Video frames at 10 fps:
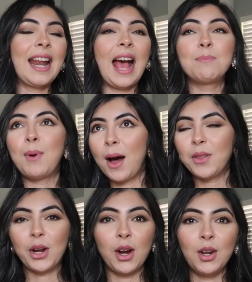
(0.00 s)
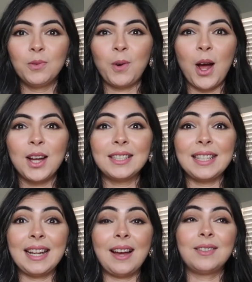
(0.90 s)
I bought the curtain rods
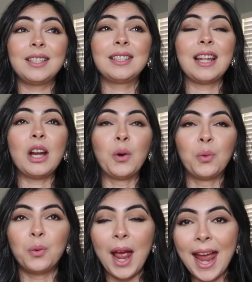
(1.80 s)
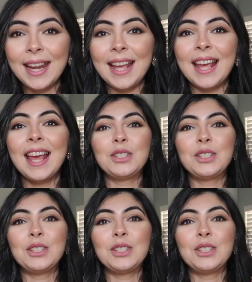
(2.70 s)
and I was ready